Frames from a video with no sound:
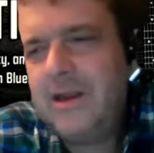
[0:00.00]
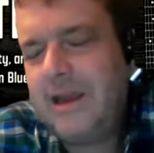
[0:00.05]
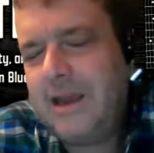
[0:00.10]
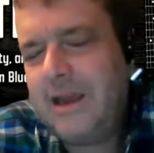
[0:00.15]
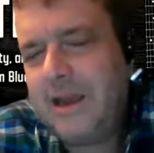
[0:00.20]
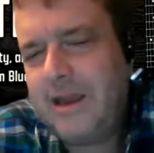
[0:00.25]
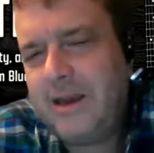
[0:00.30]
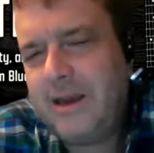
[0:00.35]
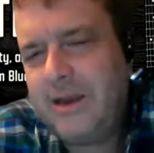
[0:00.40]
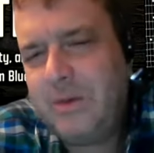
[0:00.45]

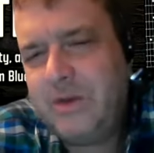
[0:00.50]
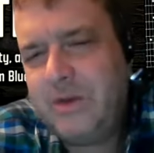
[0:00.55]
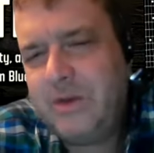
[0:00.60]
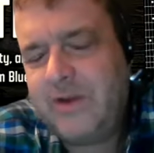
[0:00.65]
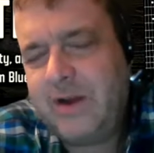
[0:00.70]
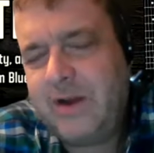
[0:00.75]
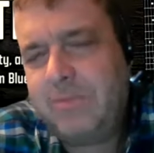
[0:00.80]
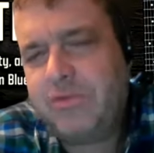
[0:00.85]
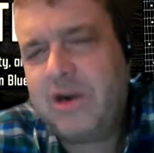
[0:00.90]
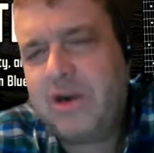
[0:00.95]
and he was
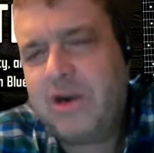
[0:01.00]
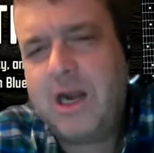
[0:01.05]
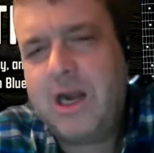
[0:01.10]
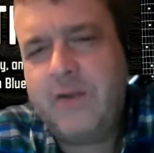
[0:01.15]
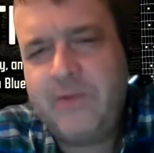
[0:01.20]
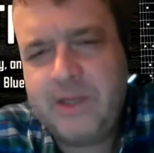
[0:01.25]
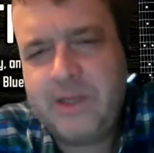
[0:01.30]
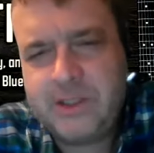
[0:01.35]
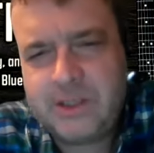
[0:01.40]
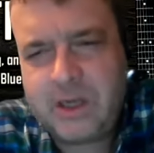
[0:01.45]
very proud
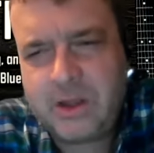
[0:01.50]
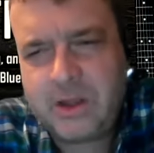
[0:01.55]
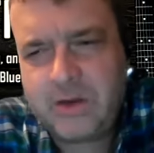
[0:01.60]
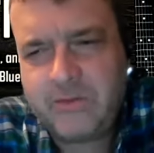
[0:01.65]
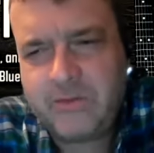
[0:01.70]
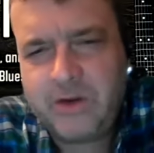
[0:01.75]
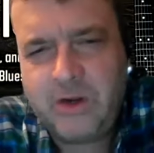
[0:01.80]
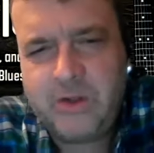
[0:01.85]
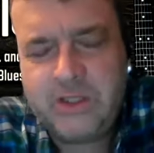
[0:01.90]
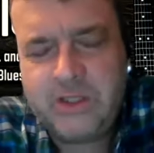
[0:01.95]
of his Southern
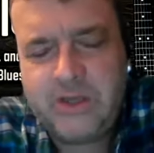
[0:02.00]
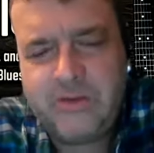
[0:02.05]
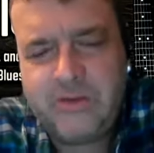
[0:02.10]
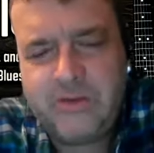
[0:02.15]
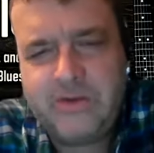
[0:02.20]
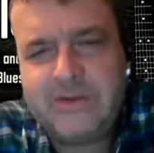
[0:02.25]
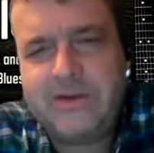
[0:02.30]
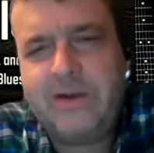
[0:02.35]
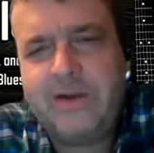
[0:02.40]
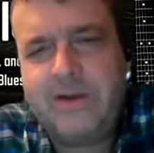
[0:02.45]
roots. He
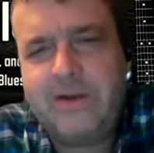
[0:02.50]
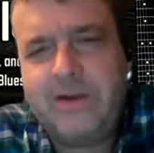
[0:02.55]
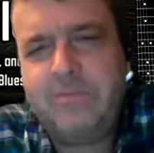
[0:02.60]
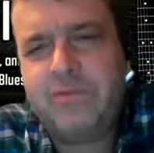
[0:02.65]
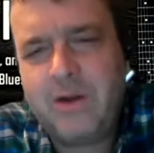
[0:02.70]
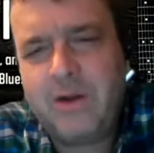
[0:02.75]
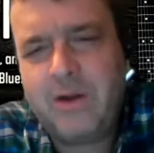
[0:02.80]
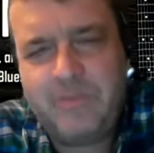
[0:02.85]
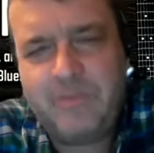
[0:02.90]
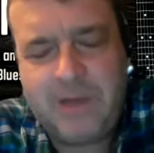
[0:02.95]
was very
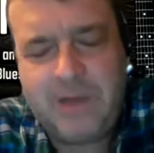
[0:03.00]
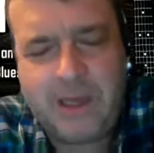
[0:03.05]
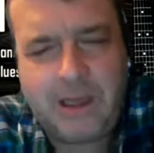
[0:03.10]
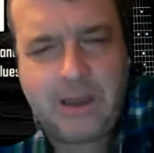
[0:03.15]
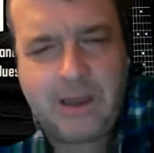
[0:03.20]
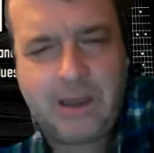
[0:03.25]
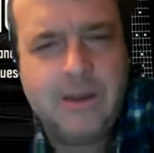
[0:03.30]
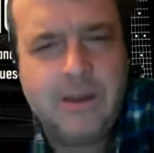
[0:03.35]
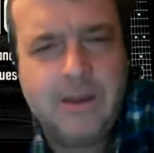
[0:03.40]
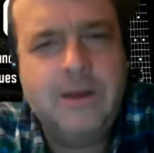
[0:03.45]
proud of
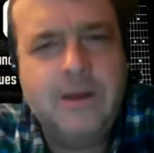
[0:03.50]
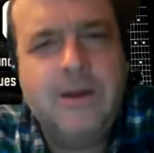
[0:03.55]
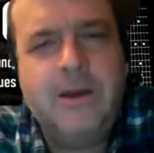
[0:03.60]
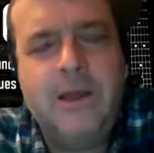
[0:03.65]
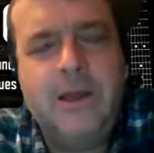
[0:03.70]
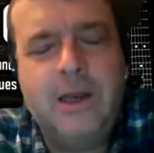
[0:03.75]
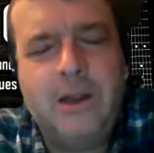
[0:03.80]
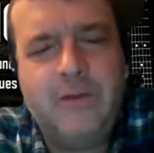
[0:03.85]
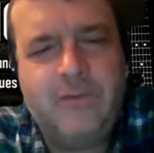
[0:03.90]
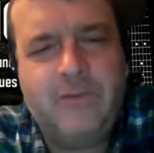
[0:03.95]
being,
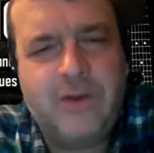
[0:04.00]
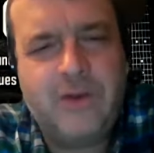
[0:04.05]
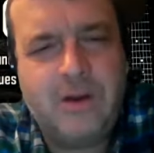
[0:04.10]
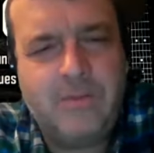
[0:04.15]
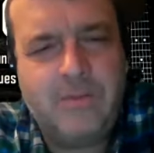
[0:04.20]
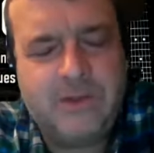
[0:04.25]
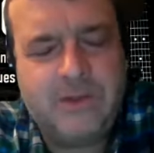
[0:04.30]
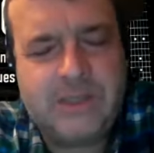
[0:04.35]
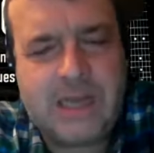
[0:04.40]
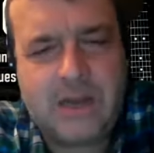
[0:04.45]
you know,
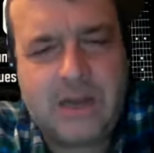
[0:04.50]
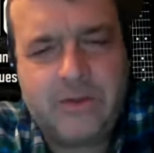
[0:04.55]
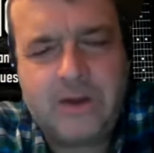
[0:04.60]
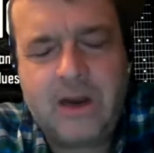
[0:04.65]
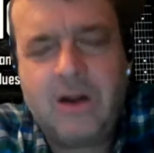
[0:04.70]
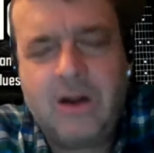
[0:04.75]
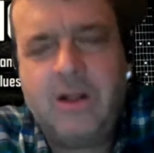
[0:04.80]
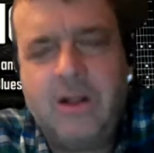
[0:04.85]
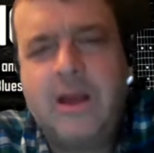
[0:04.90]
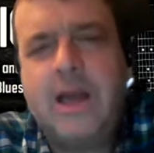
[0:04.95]
from South
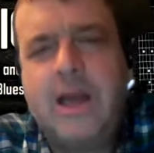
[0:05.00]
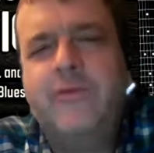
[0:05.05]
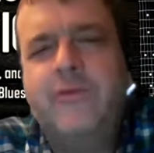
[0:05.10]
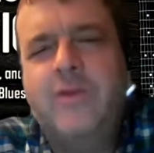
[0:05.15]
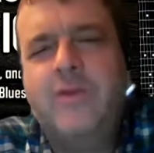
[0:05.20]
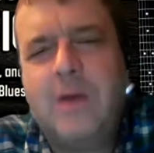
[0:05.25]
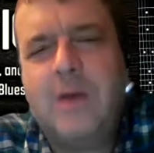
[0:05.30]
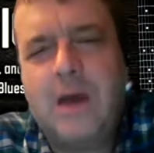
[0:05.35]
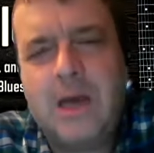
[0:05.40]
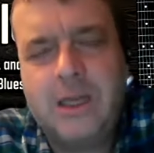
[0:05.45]
Carolina,
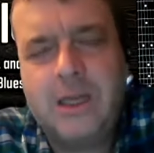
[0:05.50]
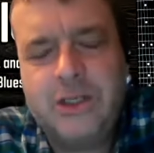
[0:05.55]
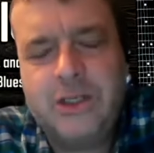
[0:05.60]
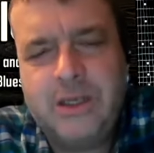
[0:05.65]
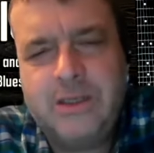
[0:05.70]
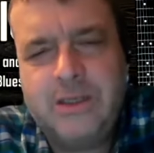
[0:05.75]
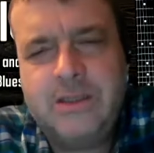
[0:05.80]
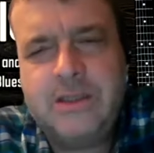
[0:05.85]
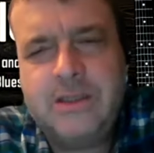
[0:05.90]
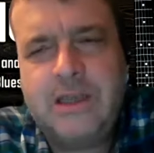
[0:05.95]
from
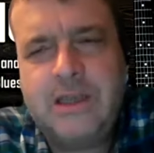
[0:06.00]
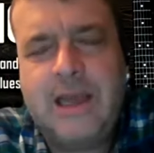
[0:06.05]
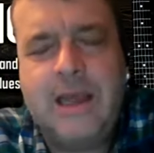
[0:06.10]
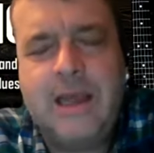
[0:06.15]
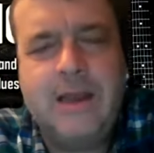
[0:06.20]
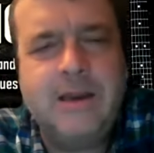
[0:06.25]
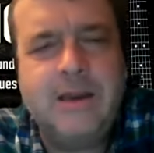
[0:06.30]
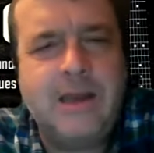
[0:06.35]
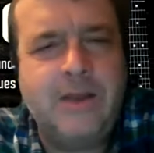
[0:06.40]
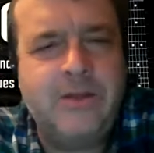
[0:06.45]
Hodges,
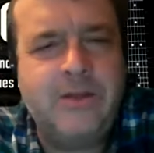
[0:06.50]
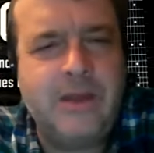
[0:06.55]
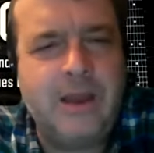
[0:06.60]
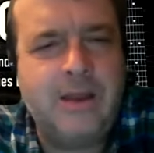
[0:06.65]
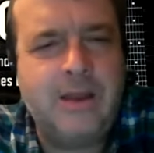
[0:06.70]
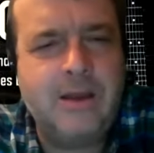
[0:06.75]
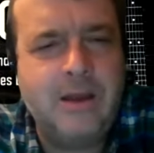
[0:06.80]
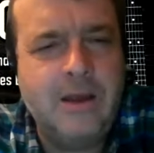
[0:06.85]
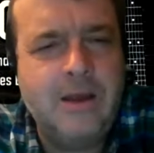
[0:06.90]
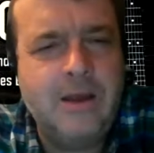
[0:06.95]
and I
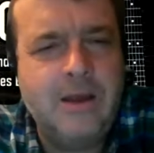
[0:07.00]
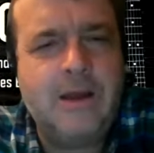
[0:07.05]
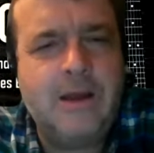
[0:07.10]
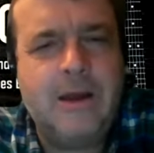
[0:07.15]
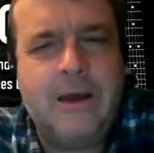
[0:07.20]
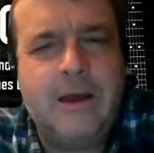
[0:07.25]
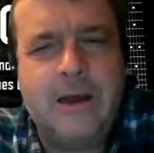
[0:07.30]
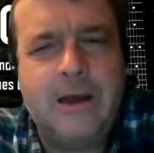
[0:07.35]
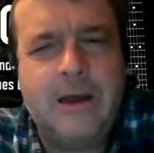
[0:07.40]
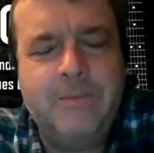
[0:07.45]
think
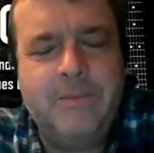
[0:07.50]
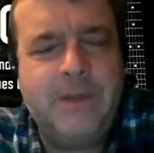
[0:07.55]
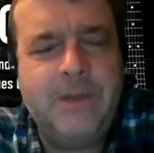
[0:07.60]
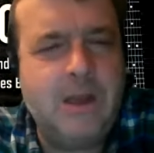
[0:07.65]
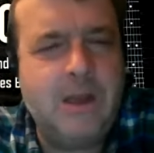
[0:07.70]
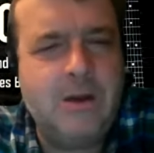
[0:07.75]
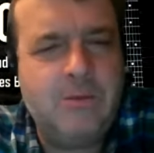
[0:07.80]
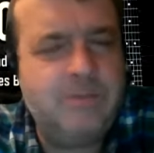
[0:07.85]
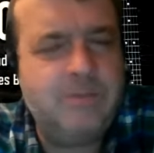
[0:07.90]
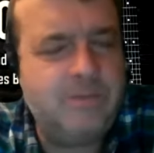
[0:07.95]
um, you
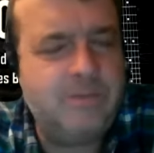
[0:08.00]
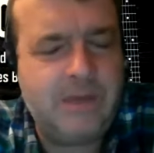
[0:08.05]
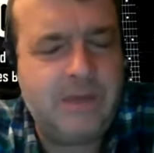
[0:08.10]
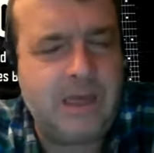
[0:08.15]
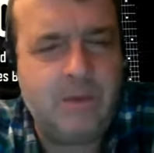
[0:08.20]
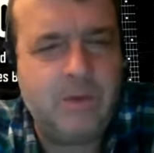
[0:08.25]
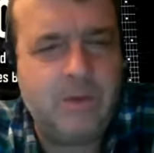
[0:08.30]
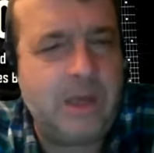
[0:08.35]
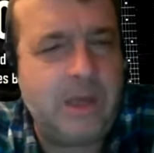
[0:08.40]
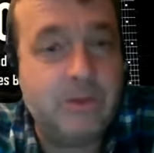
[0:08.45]
know,
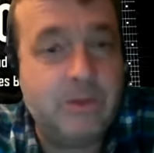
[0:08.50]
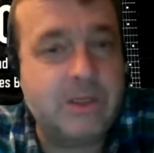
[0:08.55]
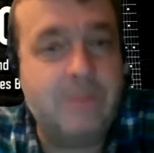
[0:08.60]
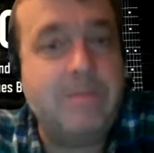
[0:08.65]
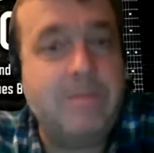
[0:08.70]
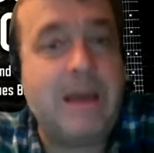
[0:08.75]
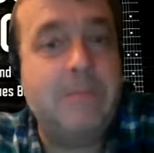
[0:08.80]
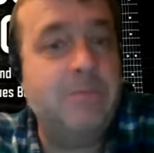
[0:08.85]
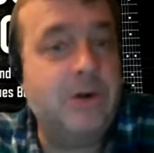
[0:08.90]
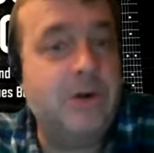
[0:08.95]
he, he was a
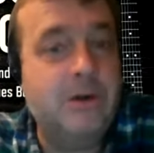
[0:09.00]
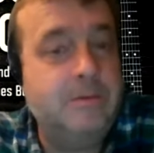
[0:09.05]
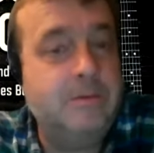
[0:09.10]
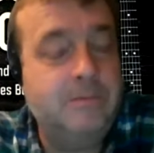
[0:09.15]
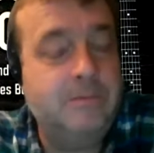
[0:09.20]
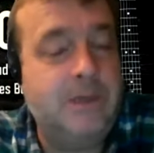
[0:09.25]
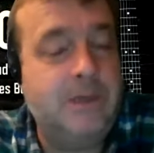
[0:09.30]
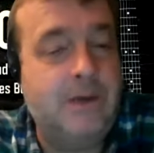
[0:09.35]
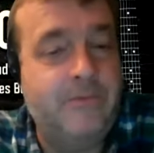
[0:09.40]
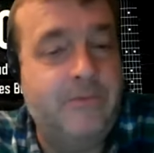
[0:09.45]
member
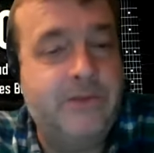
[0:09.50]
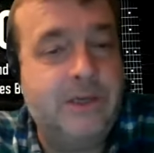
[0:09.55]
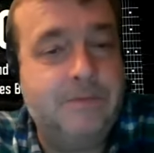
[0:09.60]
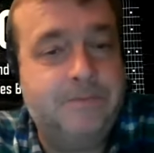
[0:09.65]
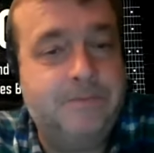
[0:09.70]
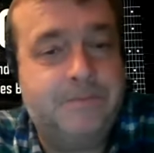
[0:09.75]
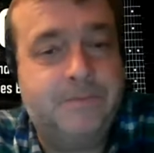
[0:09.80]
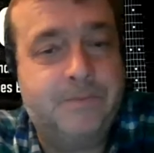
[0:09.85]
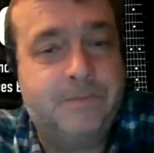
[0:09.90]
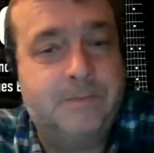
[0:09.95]
of
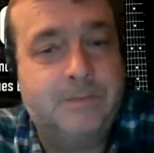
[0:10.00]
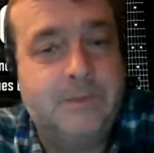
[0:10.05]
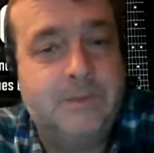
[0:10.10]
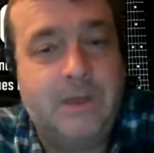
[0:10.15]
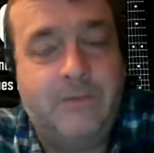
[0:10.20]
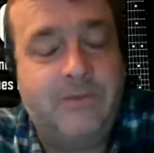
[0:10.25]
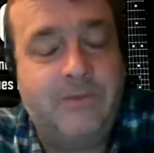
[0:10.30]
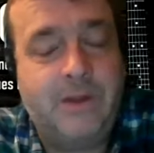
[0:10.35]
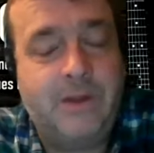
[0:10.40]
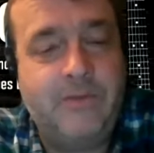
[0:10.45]
the
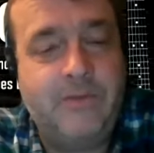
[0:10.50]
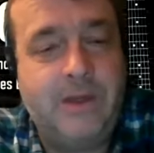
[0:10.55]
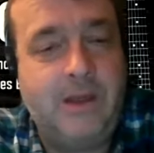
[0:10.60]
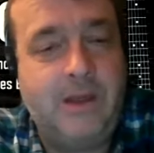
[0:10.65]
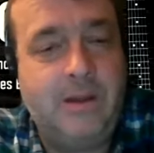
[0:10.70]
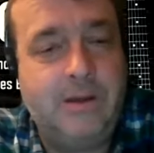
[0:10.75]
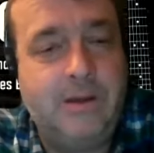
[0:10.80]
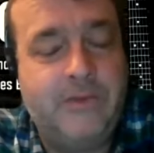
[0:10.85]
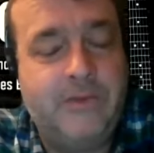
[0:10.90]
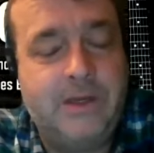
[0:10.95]
of, of
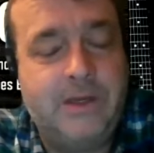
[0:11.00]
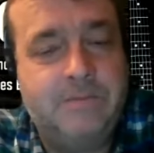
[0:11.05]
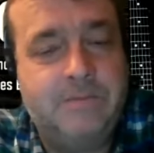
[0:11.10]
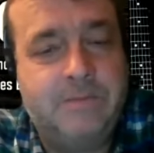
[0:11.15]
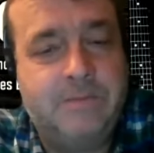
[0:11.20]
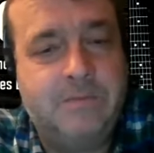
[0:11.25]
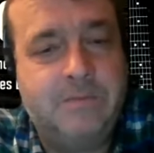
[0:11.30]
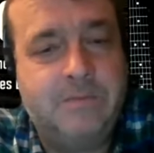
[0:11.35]
the of the